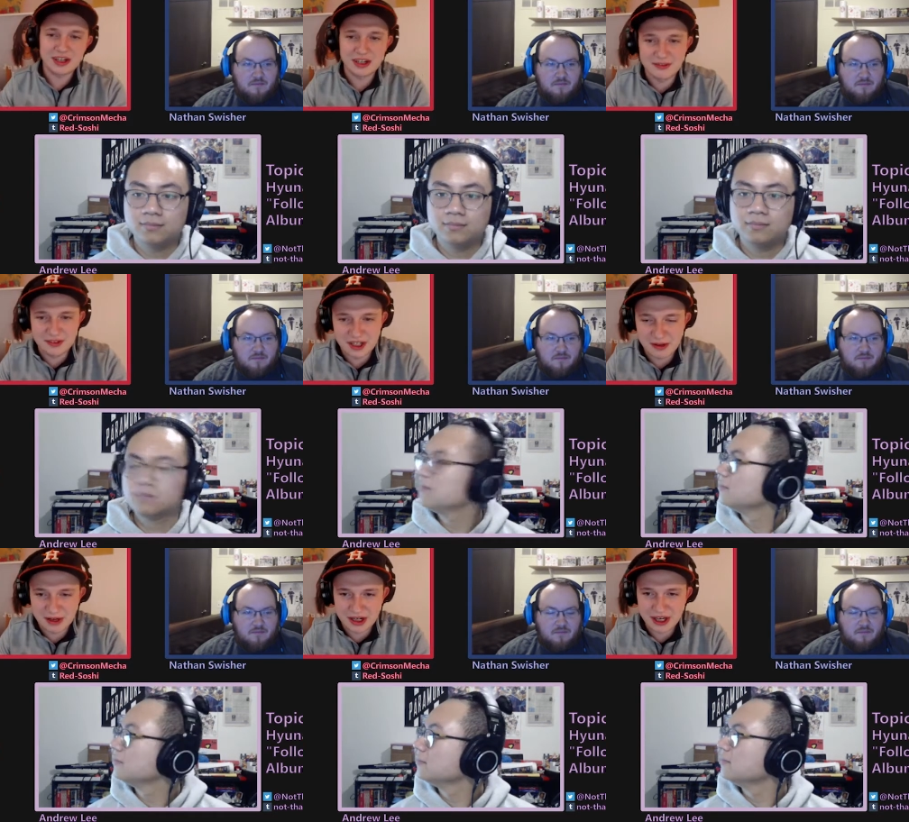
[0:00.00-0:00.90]
Speaker 1: of the
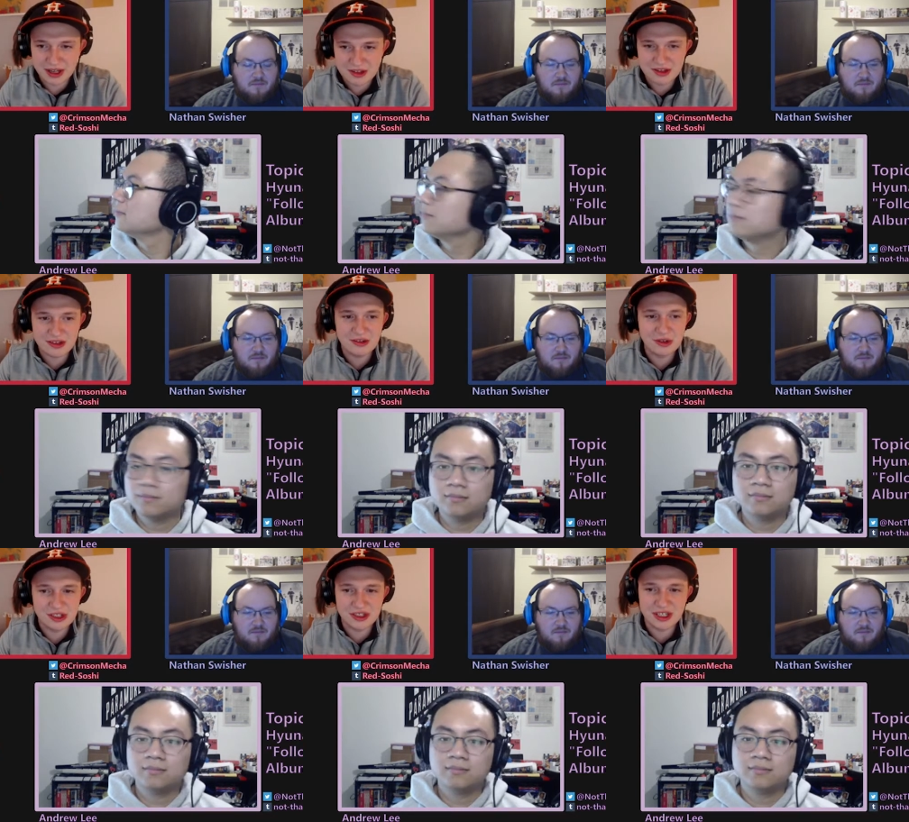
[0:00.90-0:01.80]
DaebakCast,
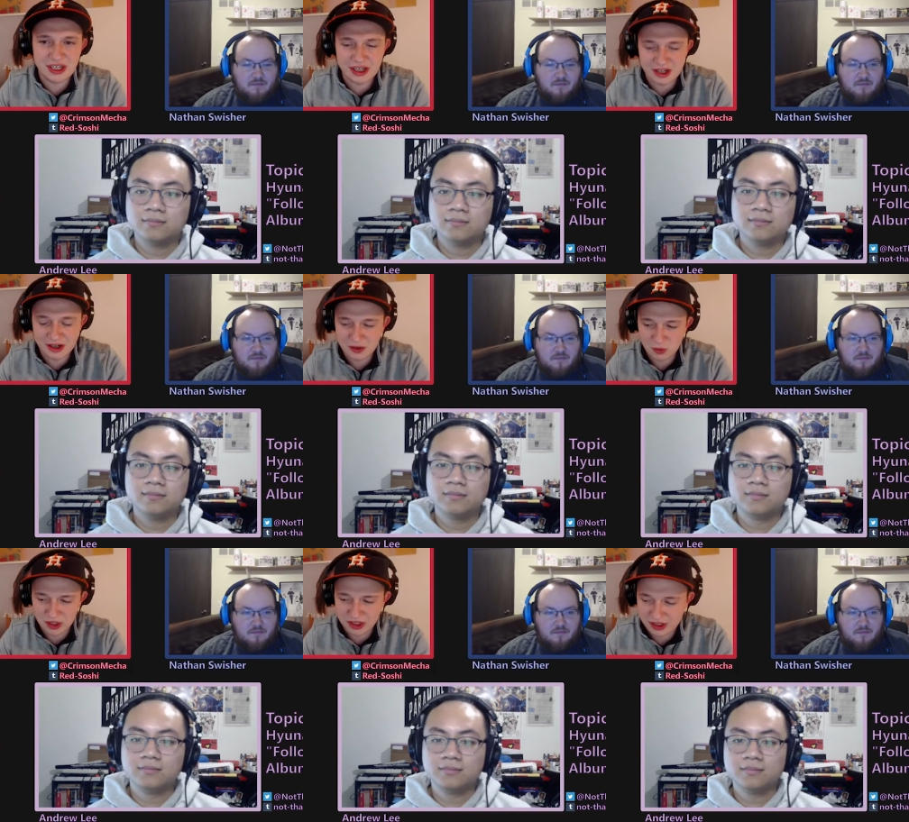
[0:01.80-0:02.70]
which is a uh,
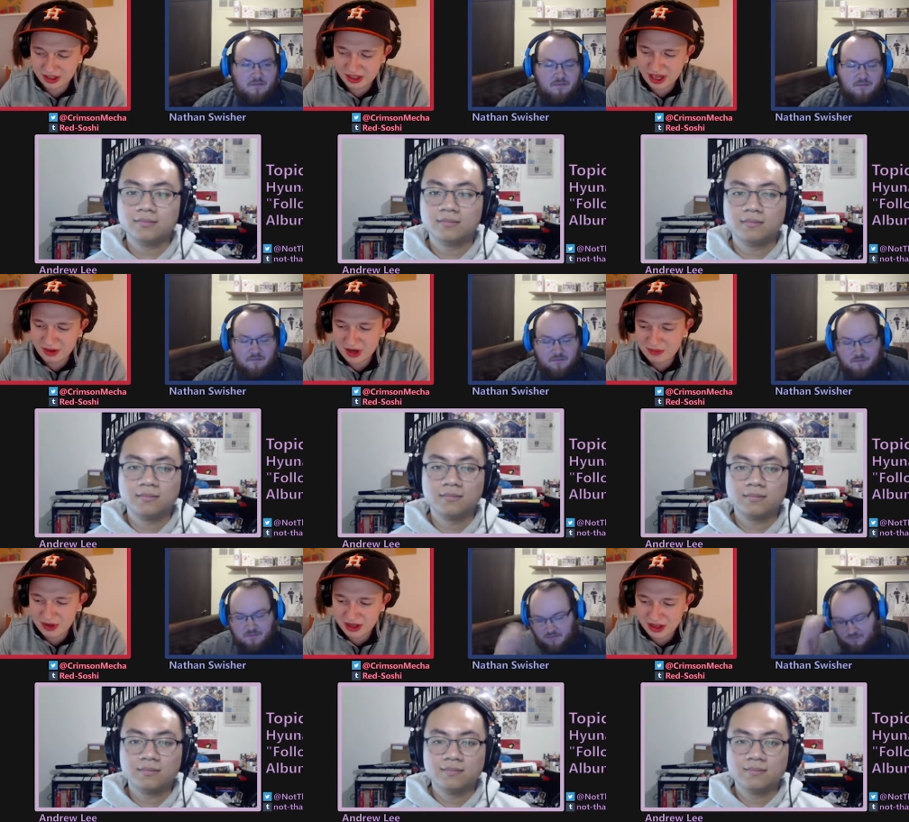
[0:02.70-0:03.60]
weekly
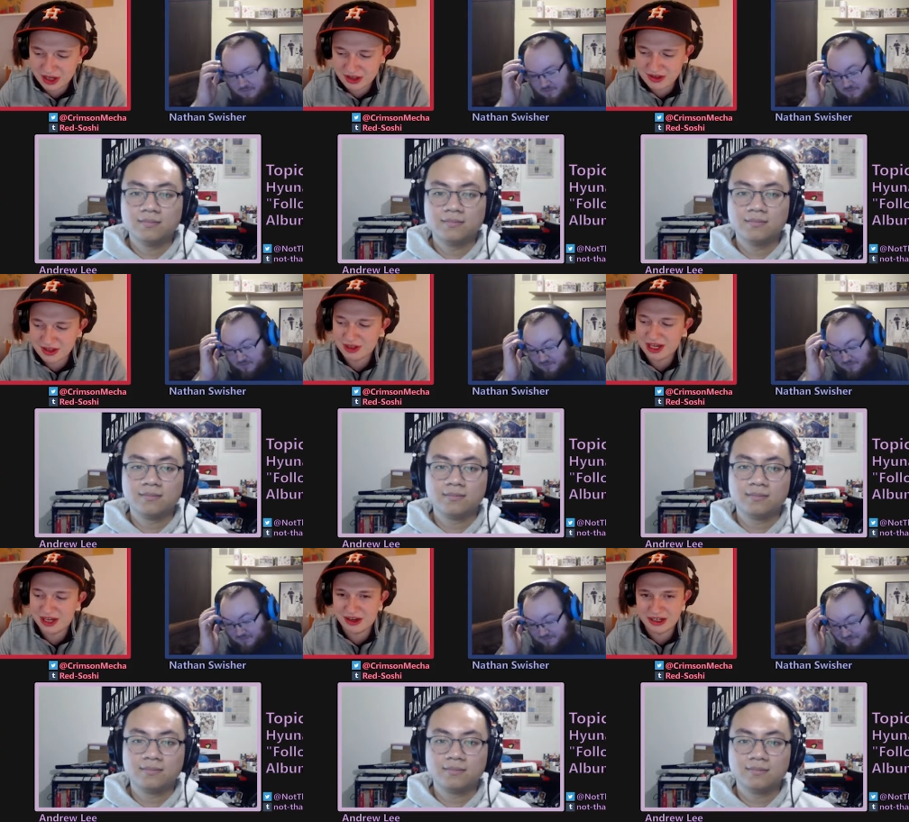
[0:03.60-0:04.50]
K-pop podcast that we
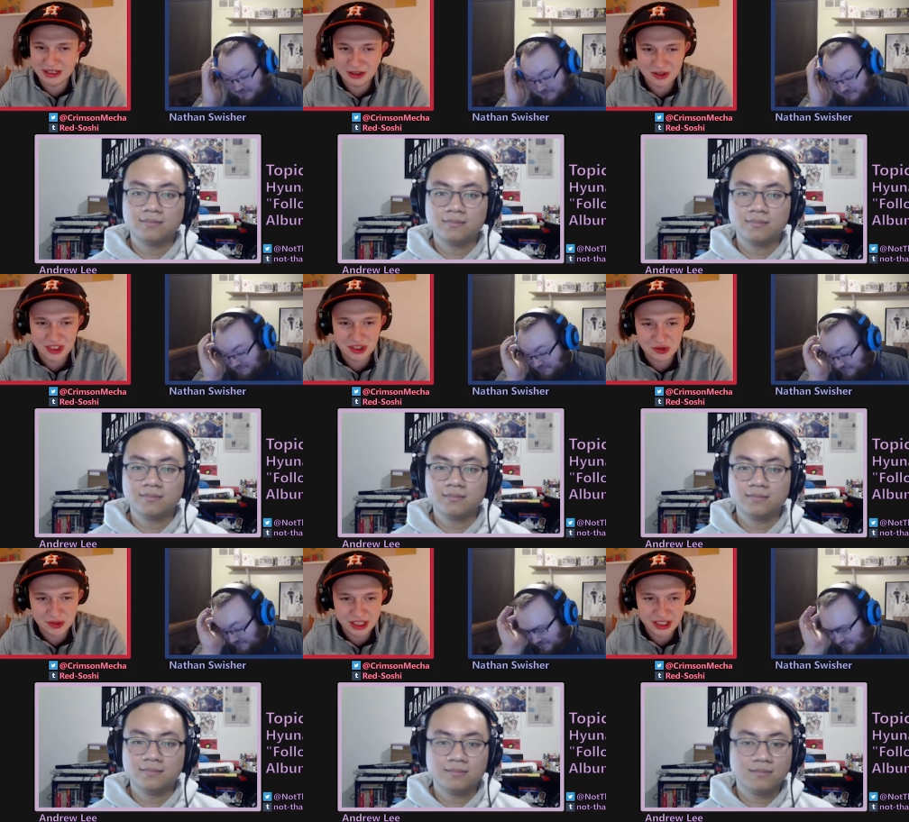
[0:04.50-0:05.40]
uh, host each
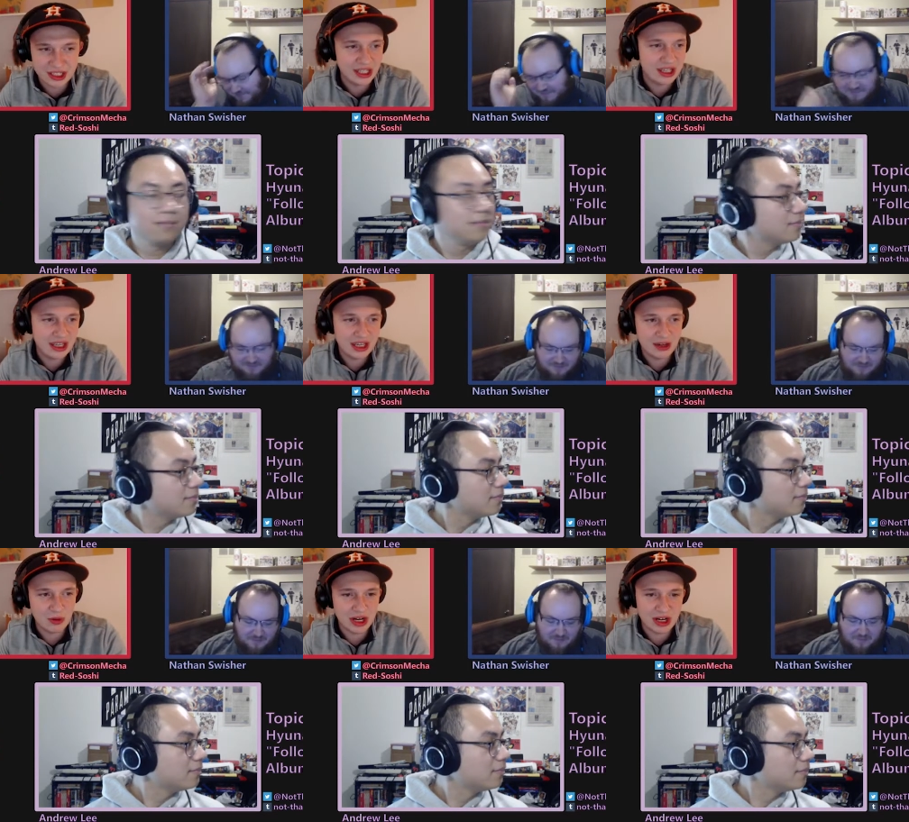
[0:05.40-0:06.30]
week,
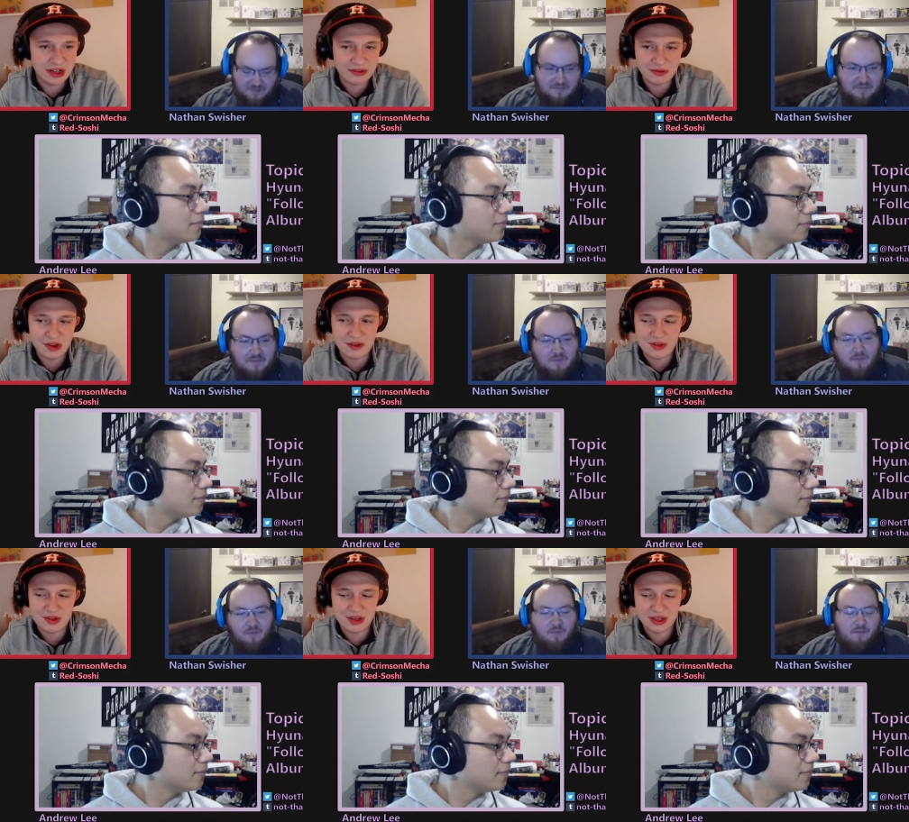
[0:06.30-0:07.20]
where we
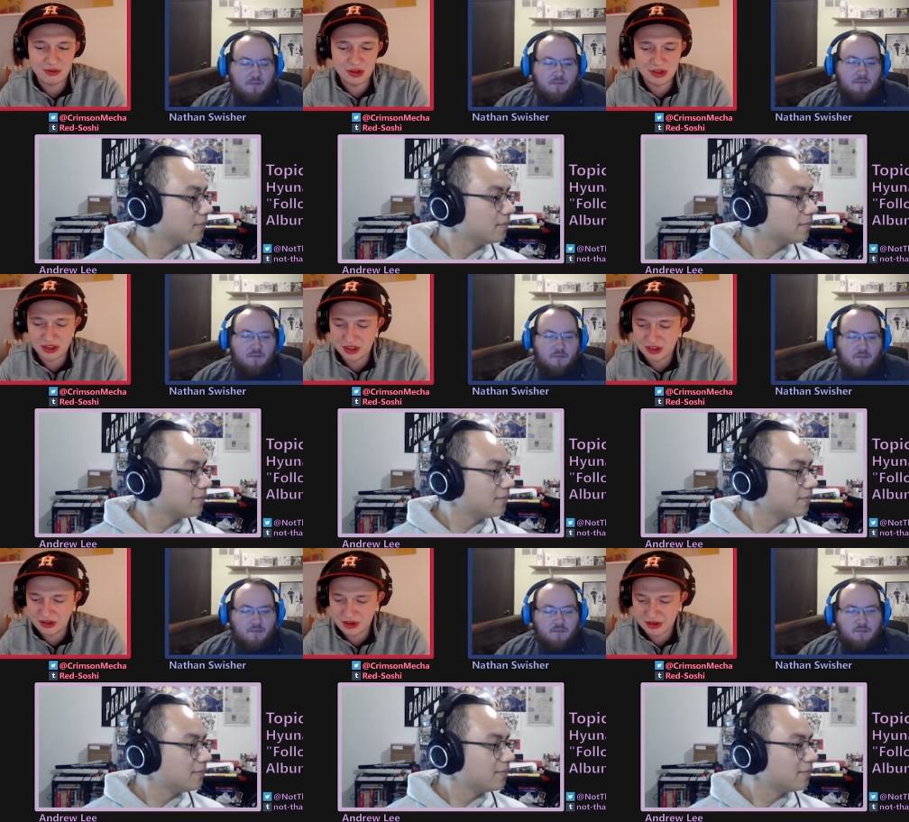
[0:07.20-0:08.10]
obviously we usually
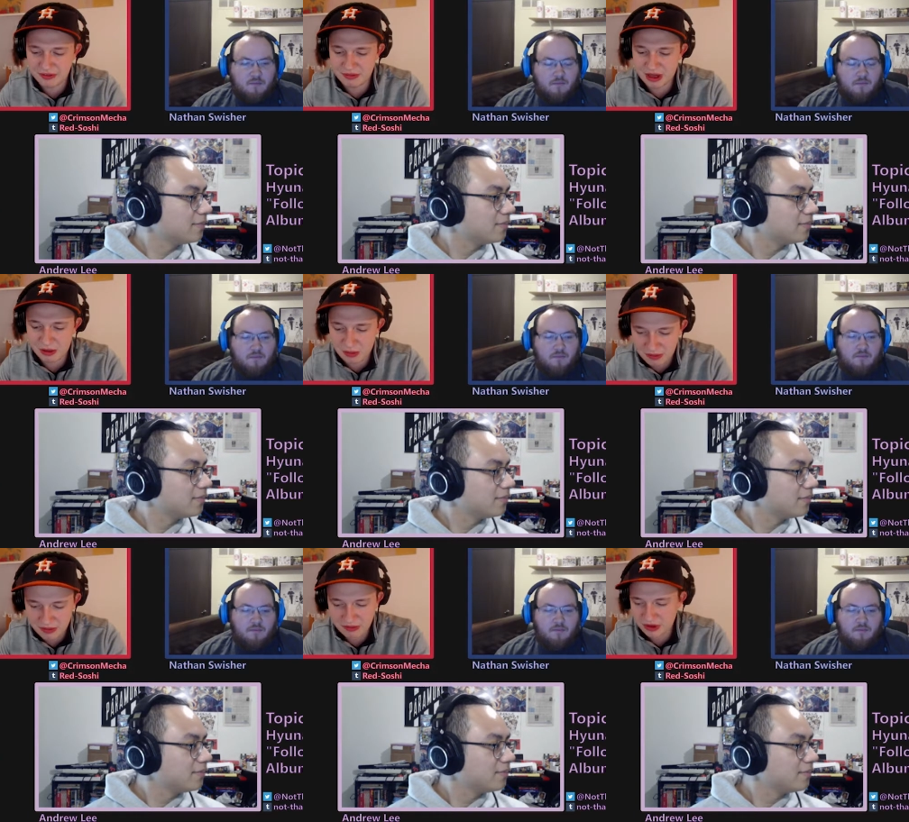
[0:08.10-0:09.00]
do some
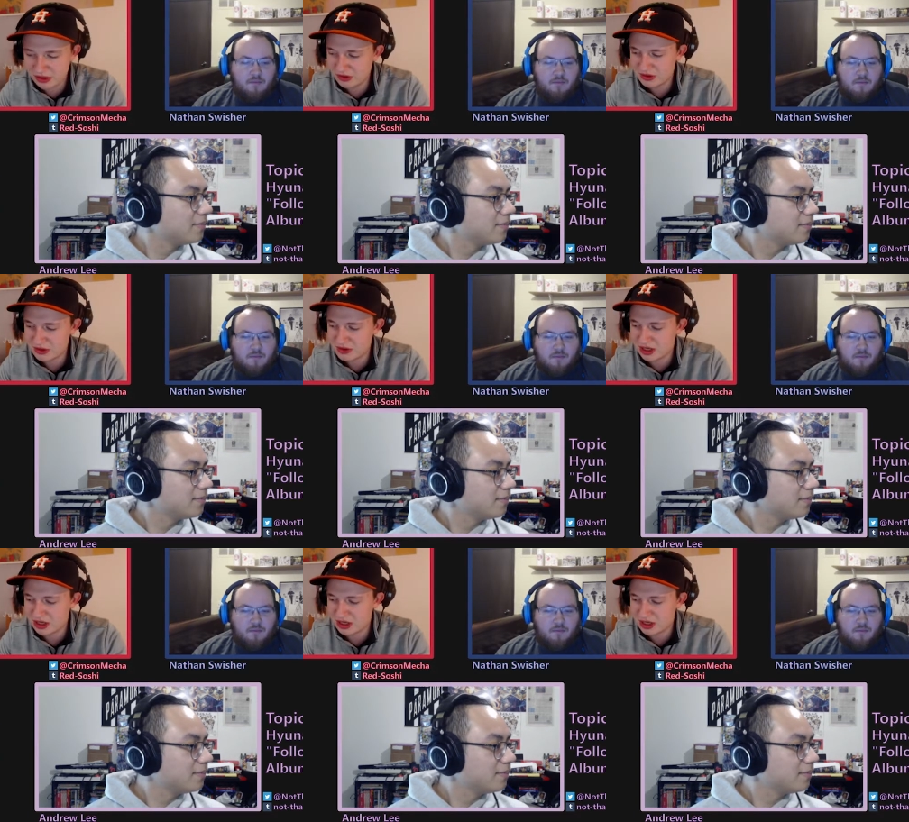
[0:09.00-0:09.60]
album reviews.